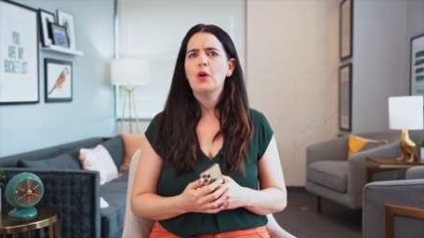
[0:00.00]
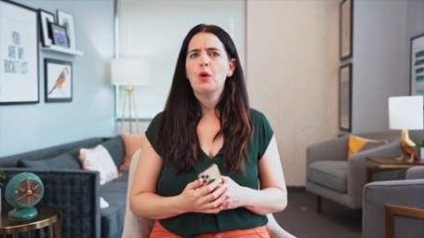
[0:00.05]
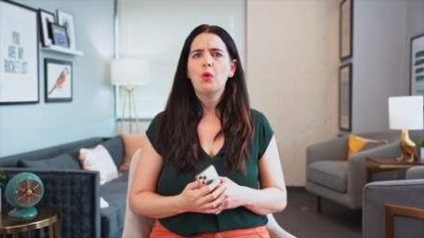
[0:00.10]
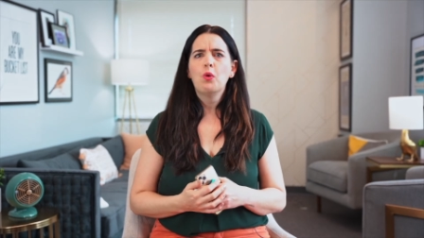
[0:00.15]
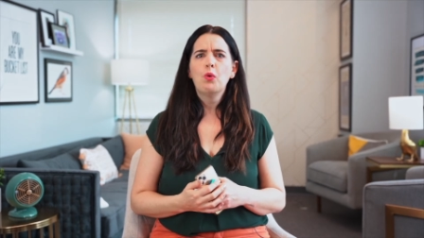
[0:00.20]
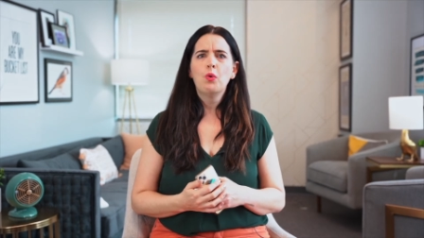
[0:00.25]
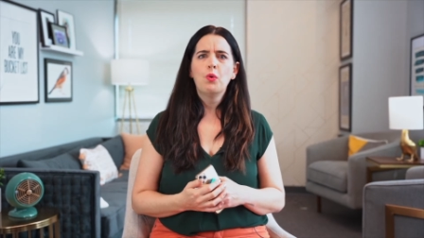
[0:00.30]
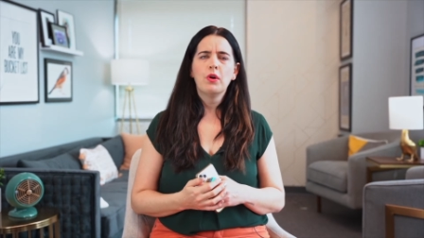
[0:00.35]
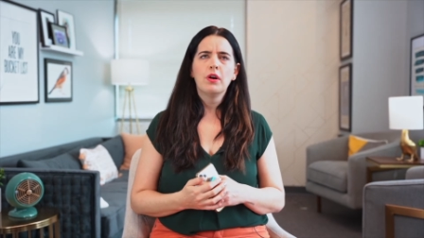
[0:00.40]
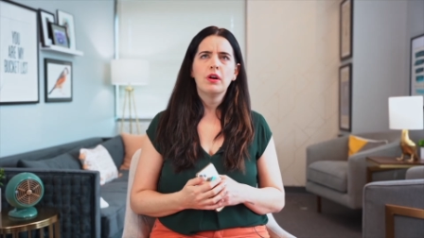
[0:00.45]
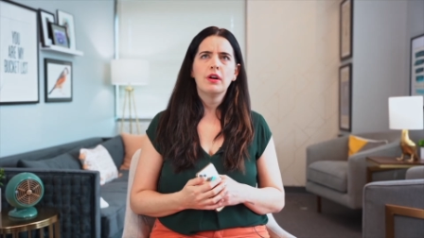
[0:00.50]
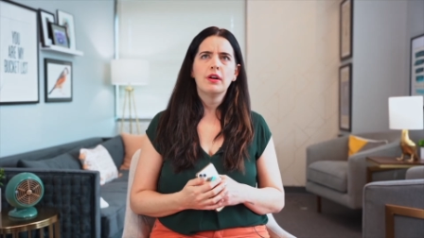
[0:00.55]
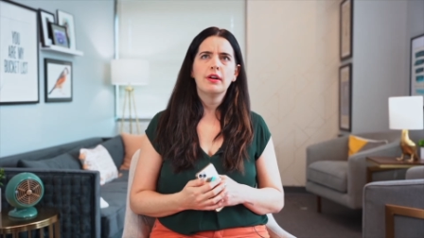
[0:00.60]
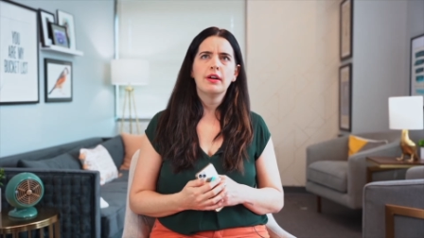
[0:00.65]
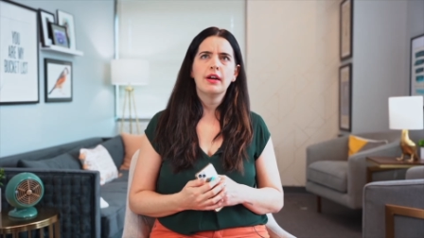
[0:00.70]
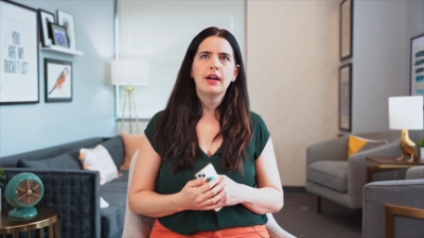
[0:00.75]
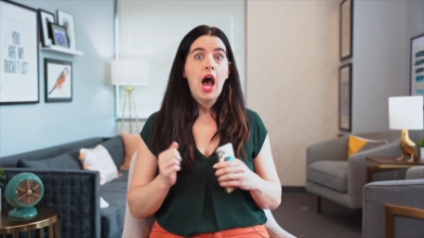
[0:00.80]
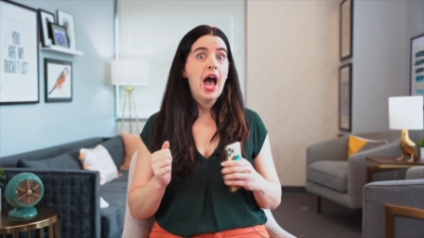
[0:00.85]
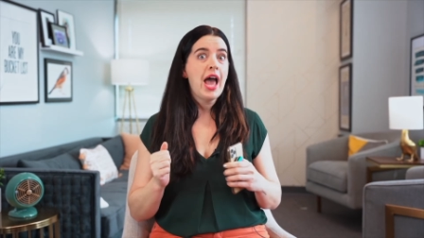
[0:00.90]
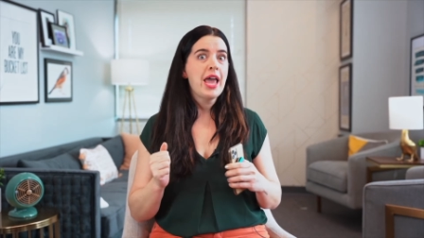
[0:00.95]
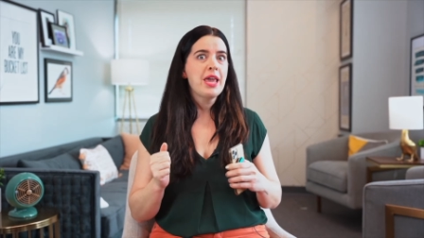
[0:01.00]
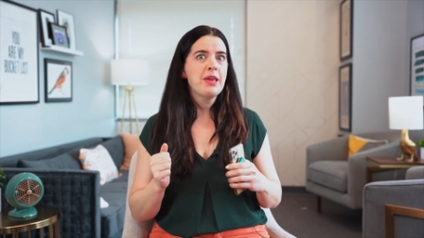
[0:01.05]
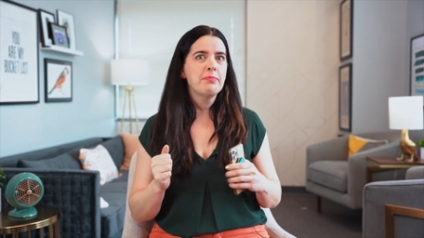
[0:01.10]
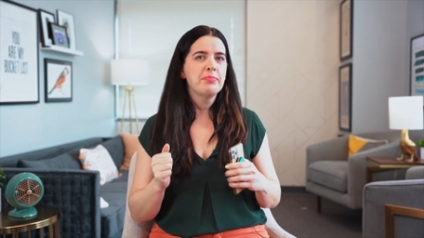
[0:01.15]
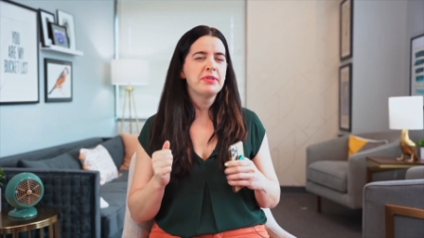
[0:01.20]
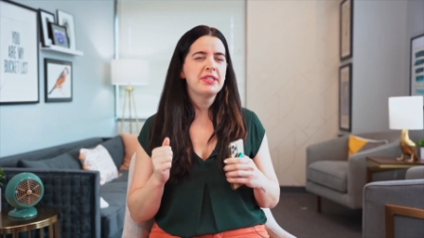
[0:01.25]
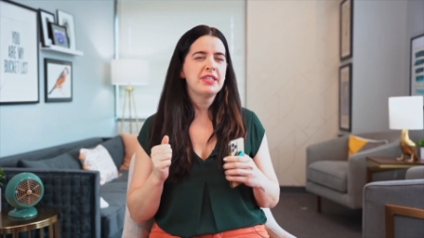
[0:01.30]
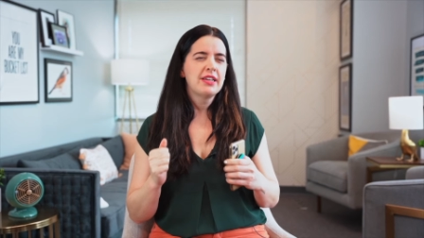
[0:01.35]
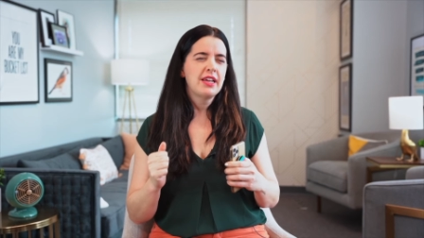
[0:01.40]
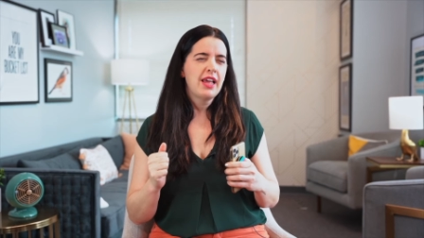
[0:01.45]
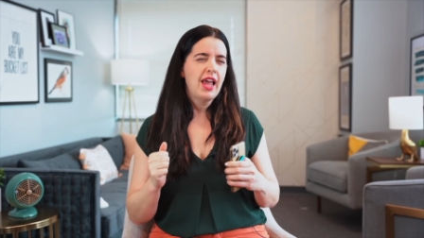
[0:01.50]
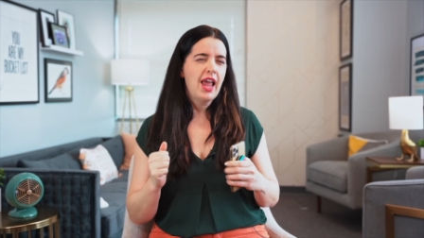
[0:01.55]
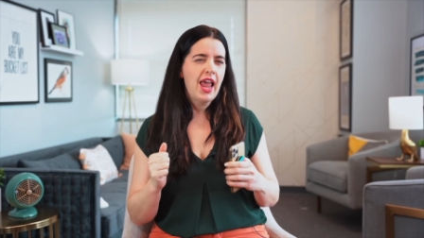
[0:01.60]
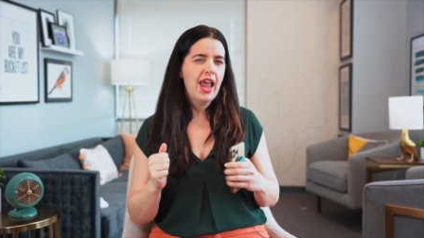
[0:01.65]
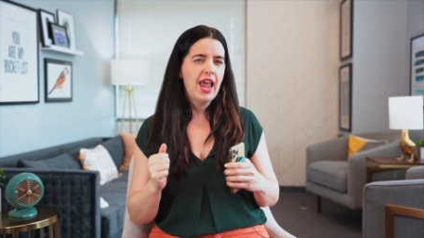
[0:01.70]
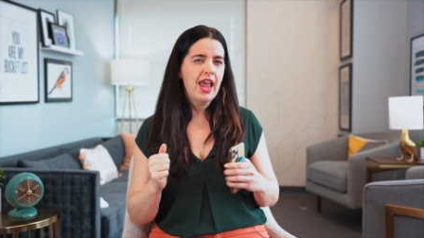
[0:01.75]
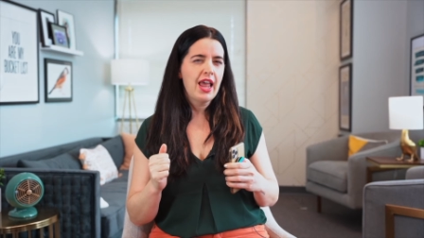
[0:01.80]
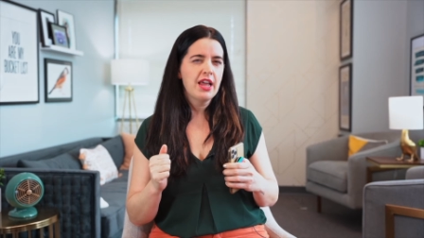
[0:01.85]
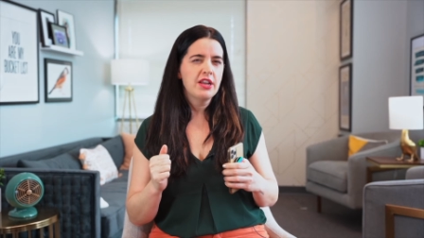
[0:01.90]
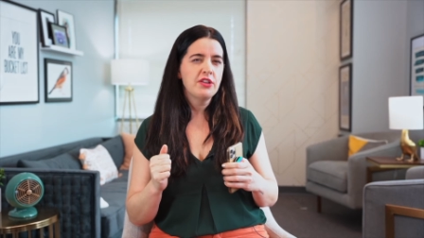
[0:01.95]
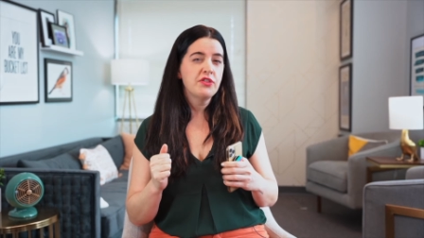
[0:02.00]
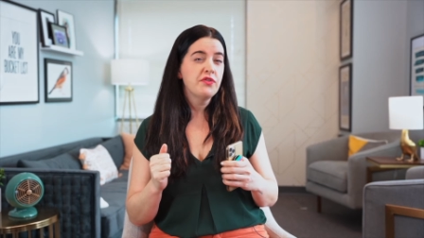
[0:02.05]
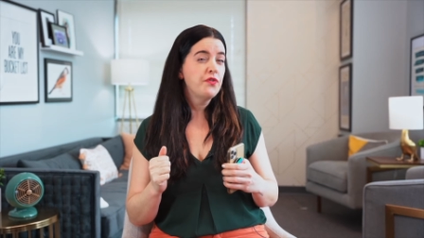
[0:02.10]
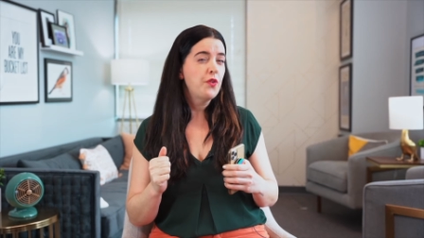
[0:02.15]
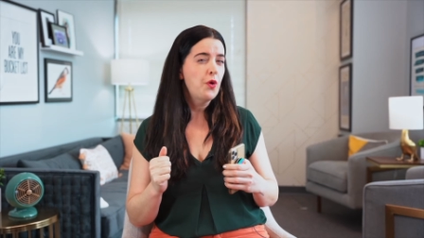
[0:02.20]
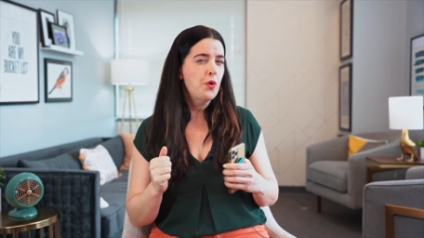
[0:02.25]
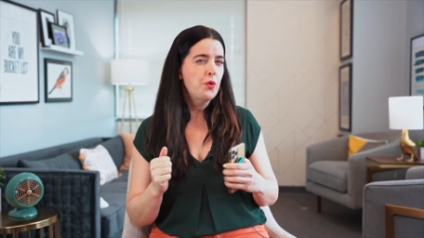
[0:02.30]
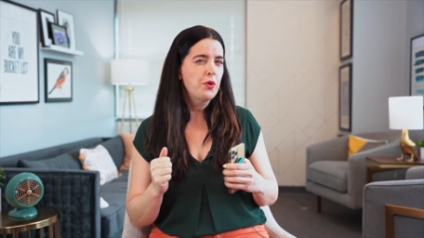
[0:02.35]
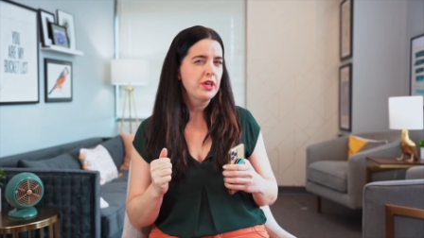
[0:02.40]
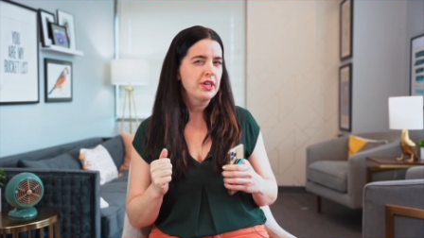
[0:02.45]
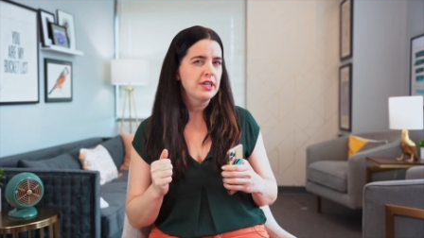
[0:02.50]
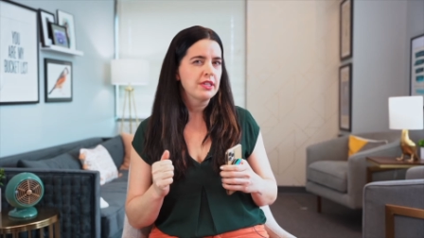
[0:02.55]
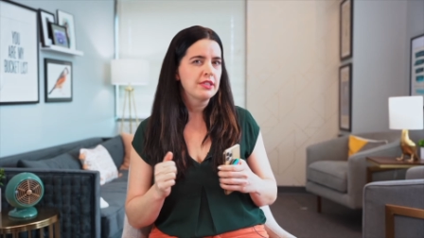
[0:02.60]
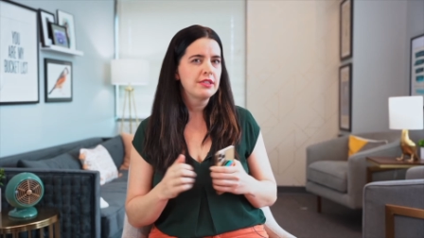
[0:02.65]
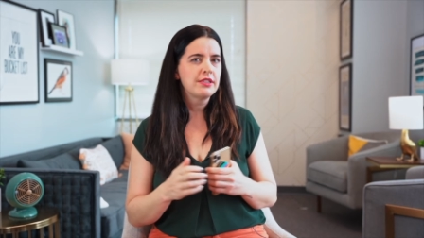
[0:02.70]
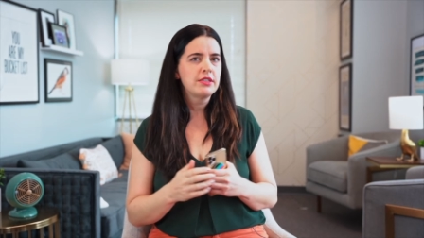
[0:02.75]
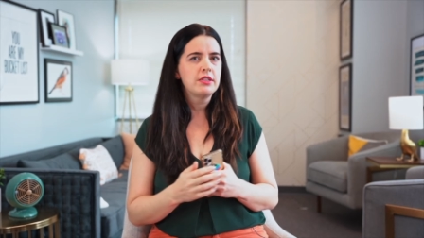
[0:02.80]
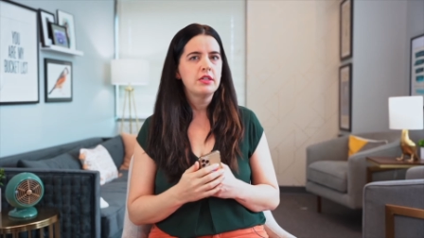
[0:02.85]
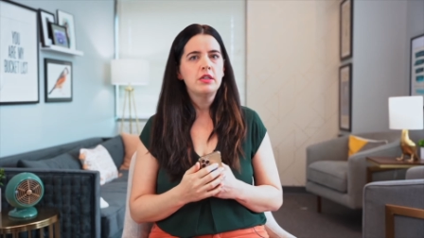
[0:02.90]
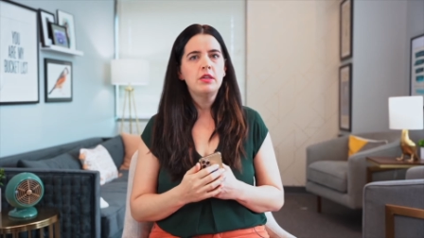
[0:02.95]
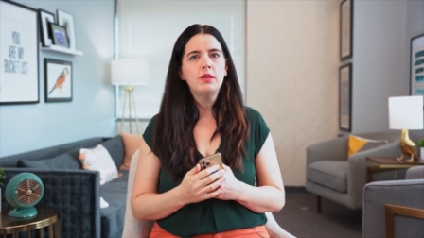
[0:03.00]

or hyped and focused.